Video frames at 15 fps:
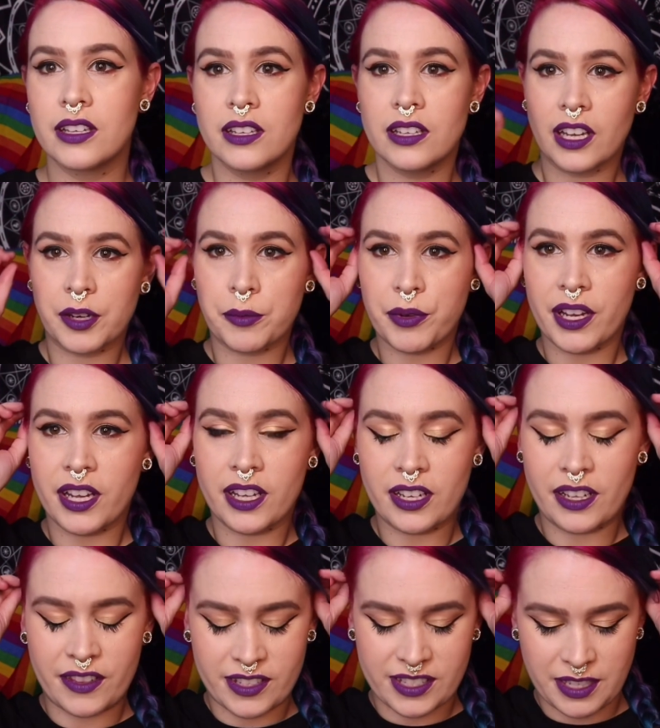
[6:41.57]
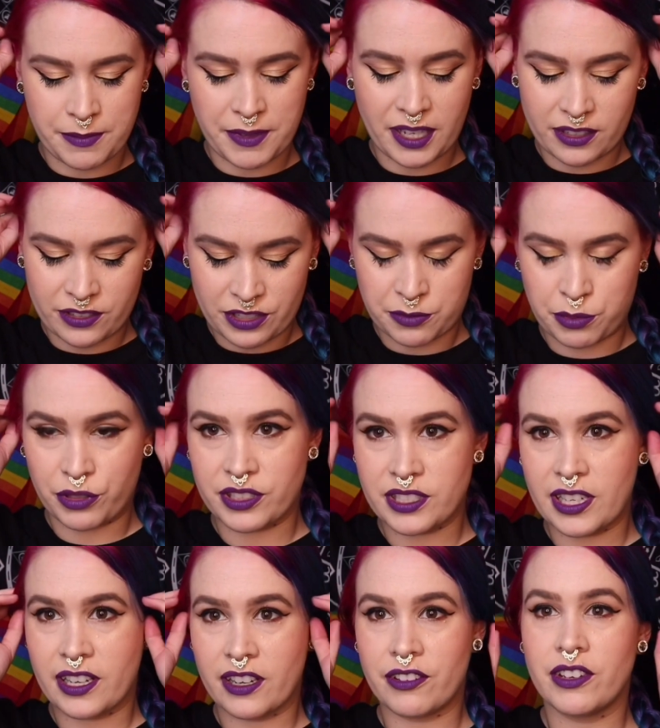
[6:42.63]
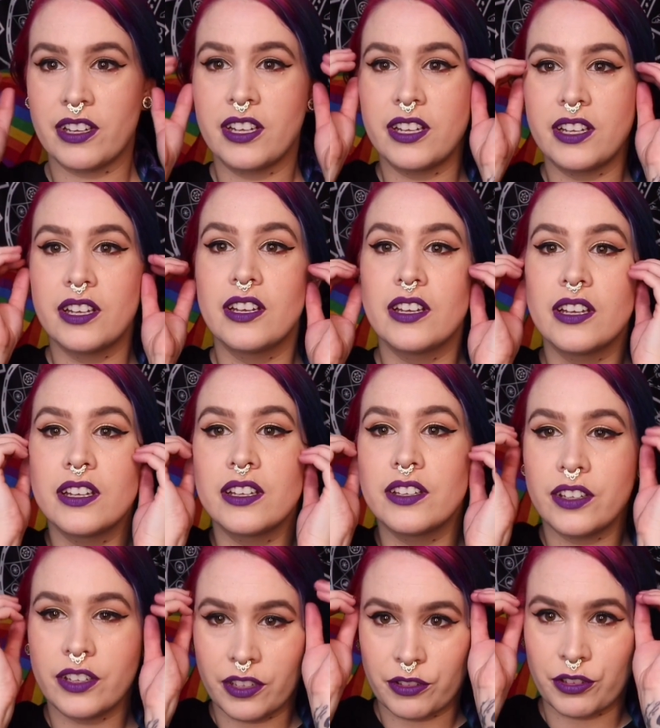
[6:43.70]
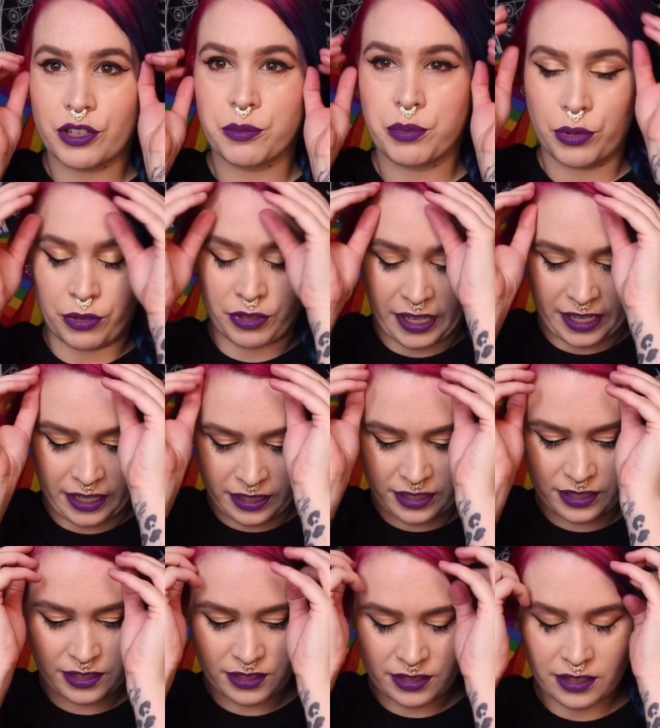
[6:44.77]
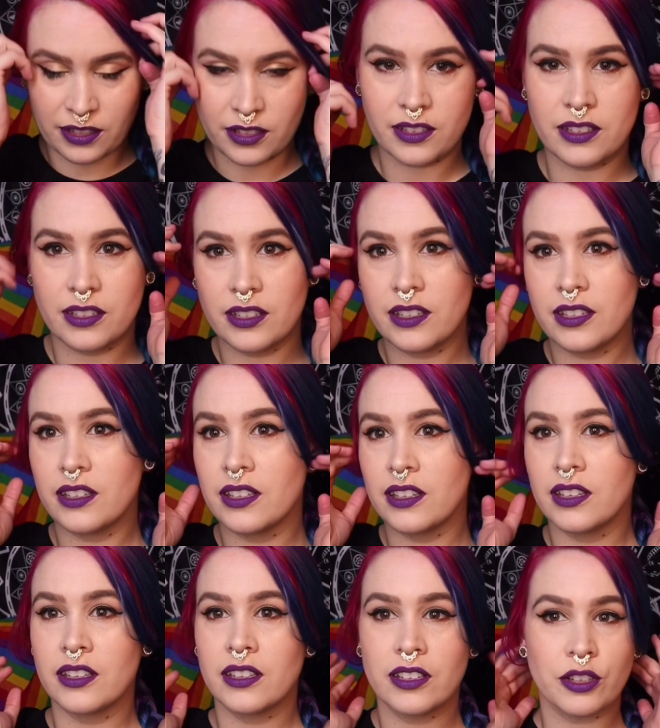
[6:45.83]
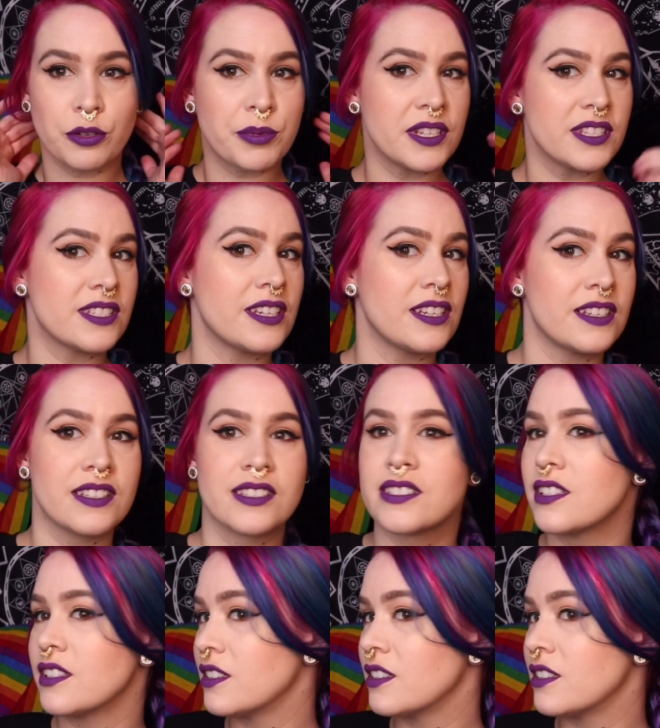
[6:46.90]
got a braid, and then same thing, just pull it down. You know, you could pull like little pieces.